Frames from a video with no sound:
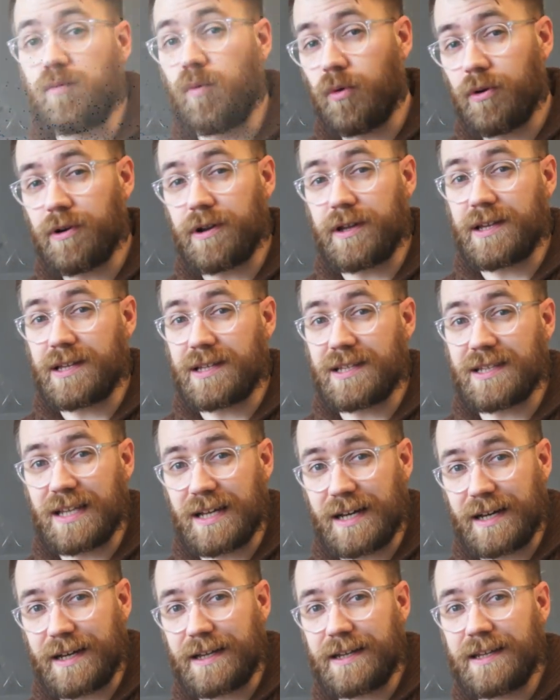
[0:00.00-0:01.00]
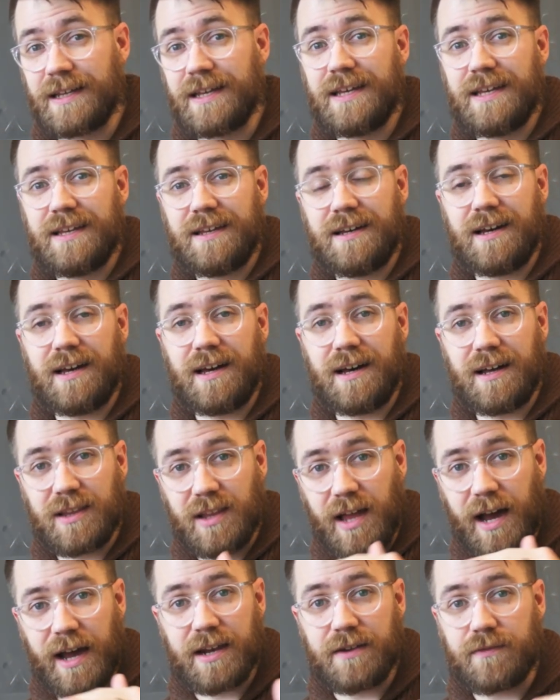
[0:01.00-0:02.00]
Warning Line, a, a
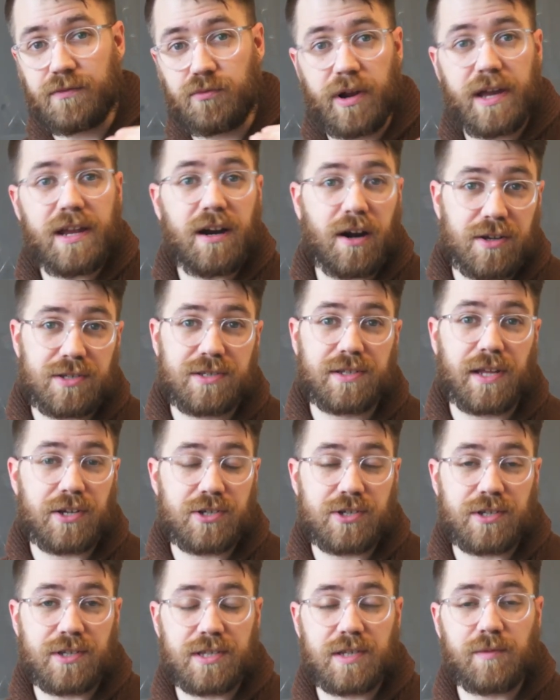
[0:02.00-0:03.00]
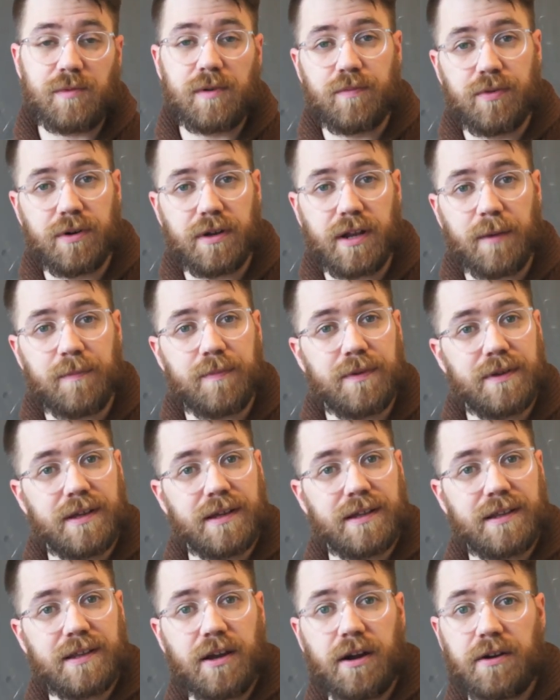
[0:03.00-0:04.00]
line of radar stations that were put up
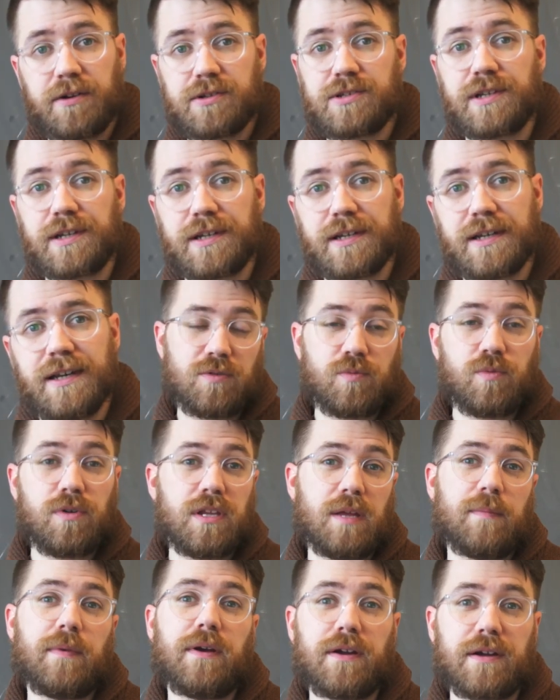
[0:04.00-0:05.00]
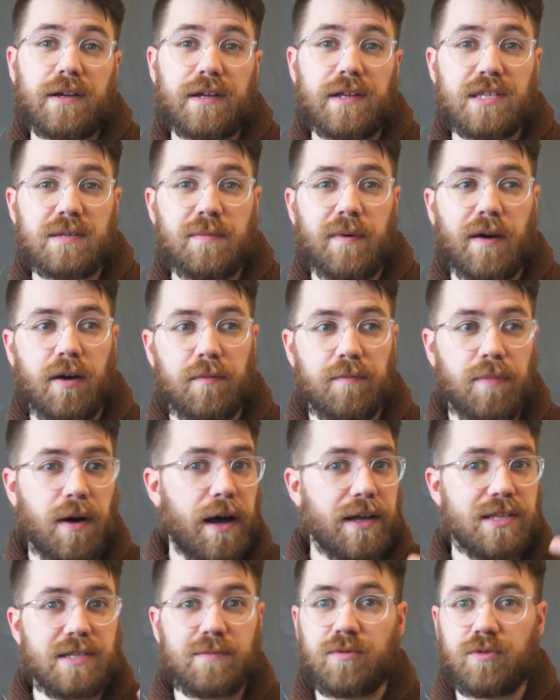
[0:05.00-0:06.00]
in the Arctic to warn the Americans about
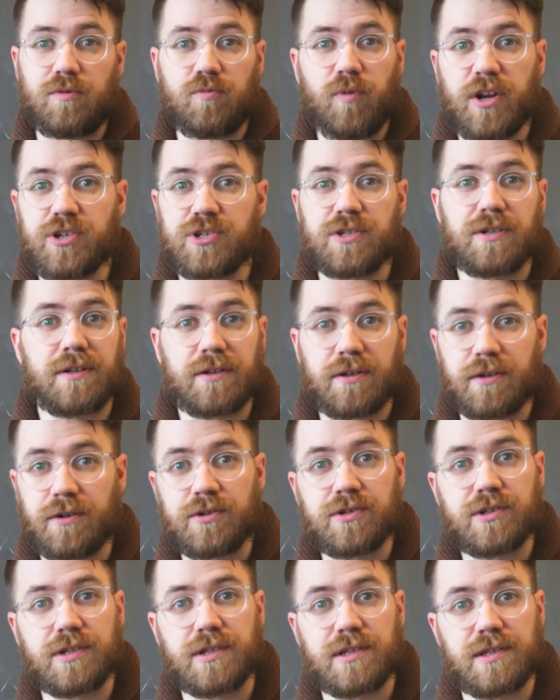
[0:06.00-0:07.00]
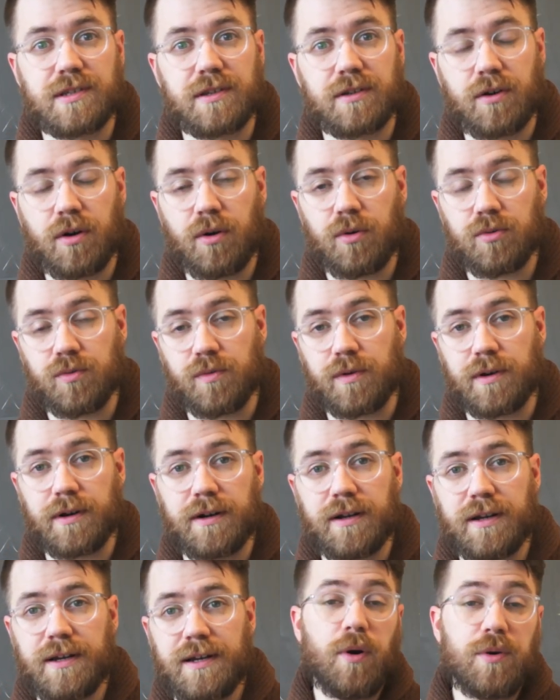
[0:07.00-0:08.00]
possible Russian incursions in the Cold
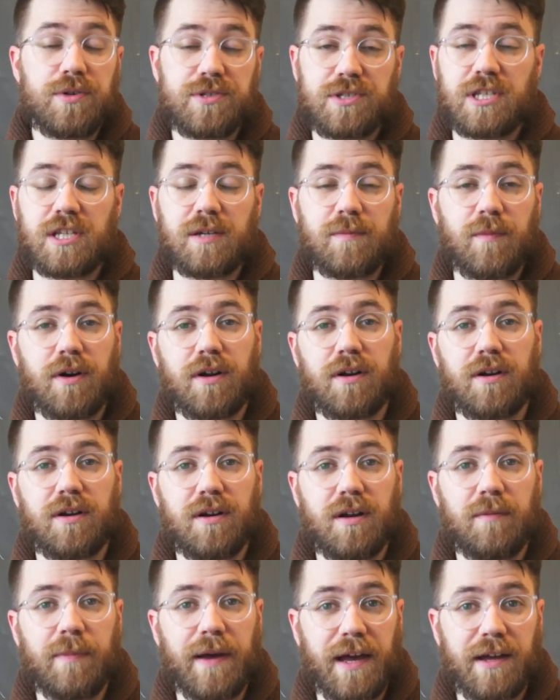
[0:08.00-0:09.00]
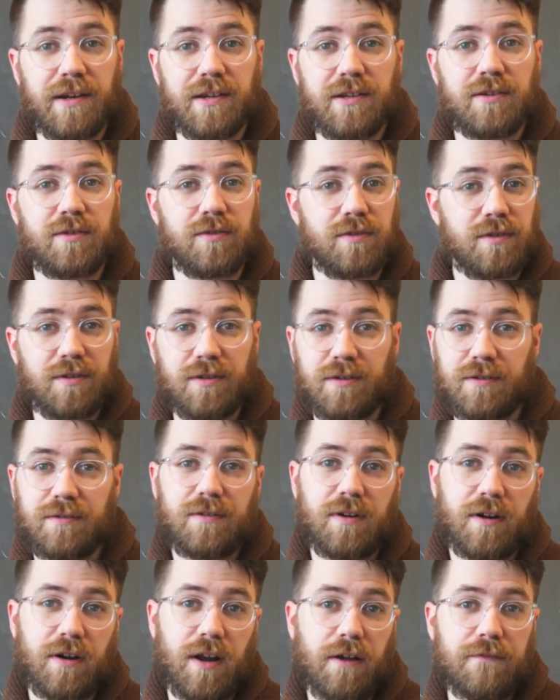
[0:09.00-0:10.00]
War. Most of them are abandoned or
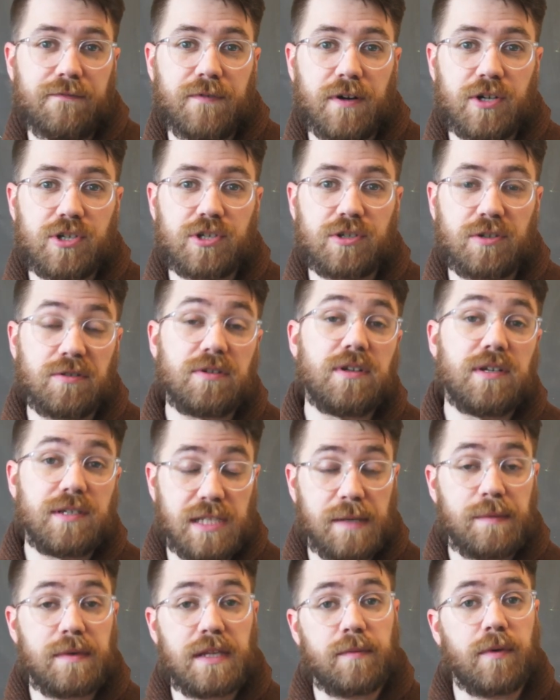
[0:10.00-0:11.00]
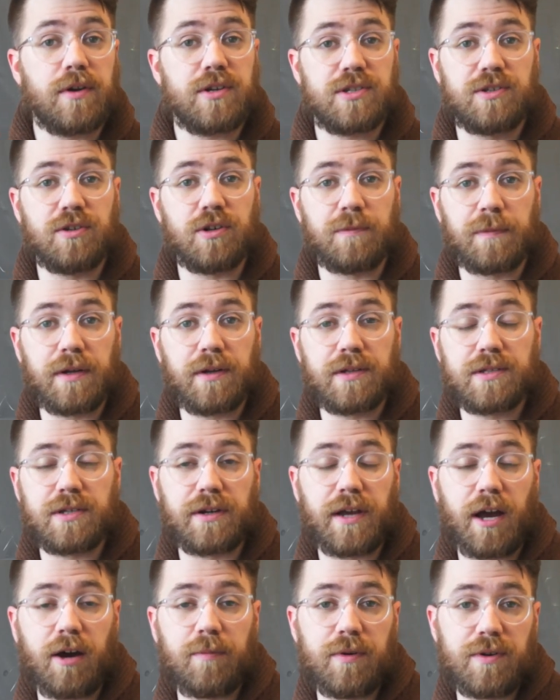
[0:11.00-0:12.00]
are not functional. Some of them are still
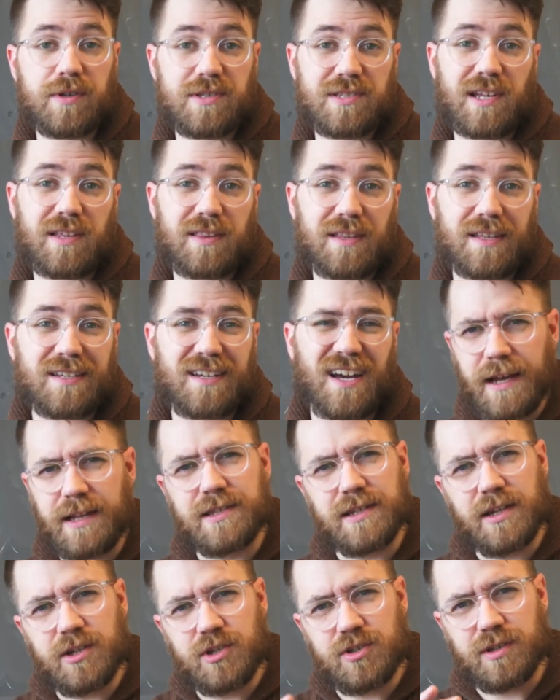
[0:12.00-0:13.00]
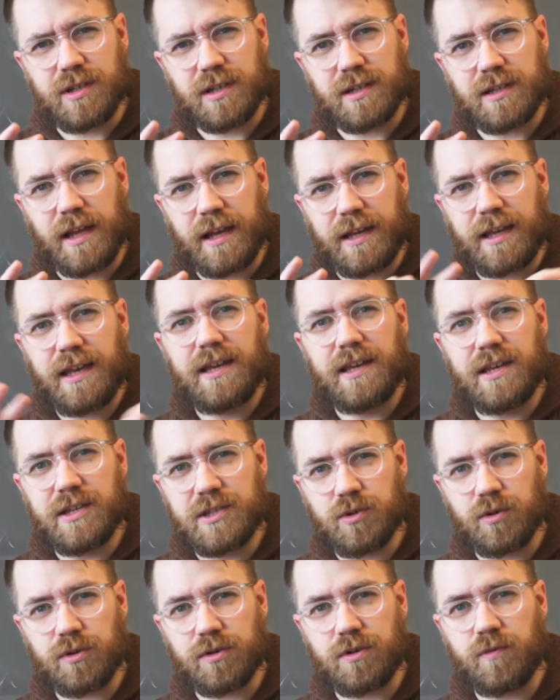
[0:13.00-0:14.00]
military outposts, I think. It's an interesting, like,
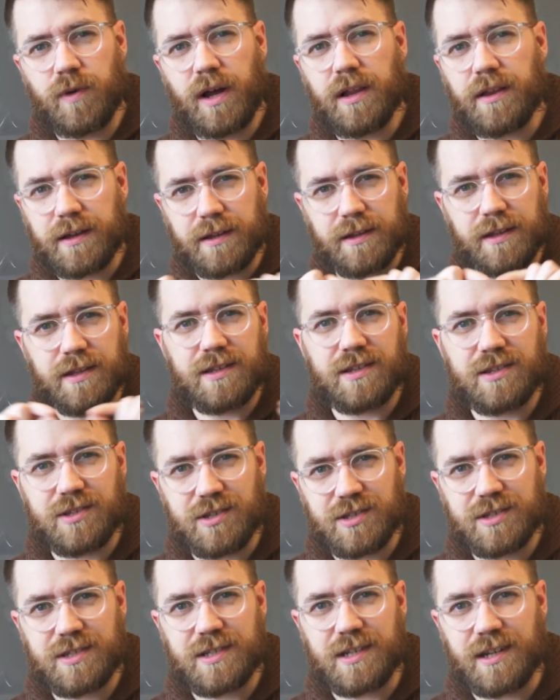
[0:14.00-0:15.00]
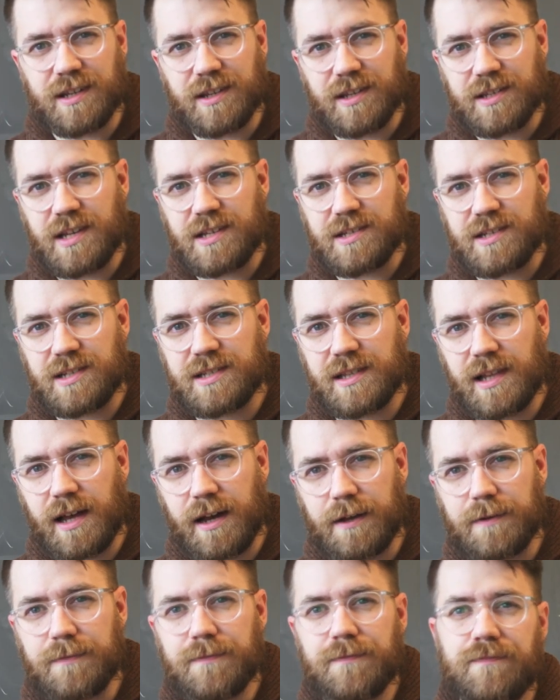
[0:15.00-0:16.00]
historical relic that is just seen in the, as this
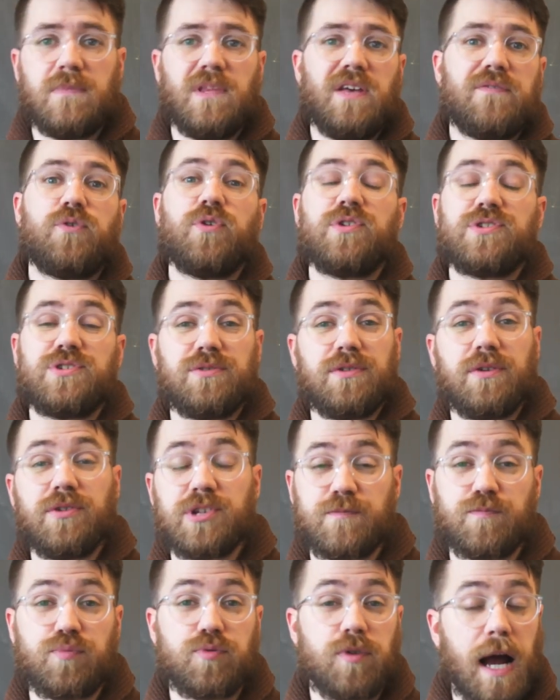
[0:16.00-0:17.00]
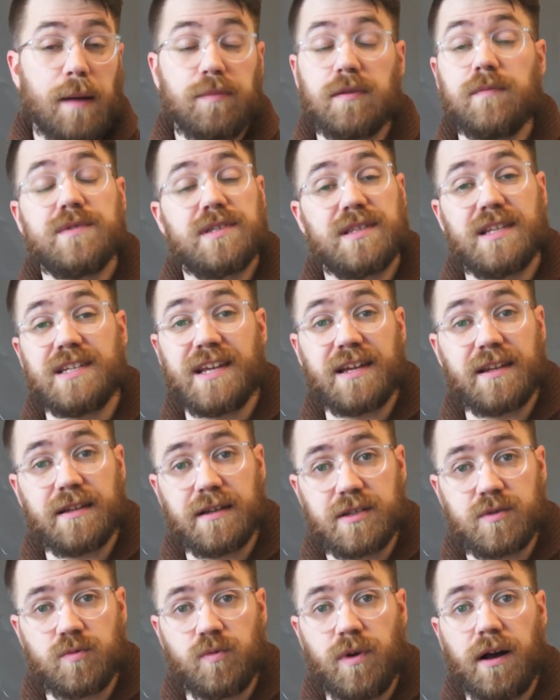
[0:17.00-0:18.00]
line. Of course, you'll notice problems in the data
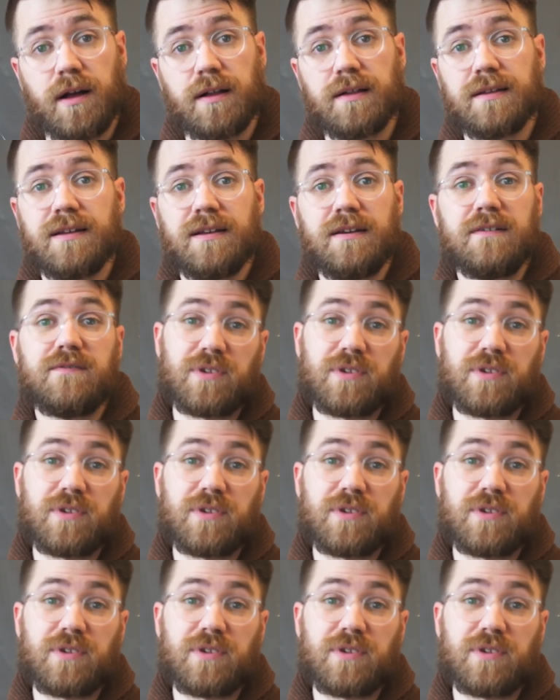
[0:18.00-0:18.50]
as well.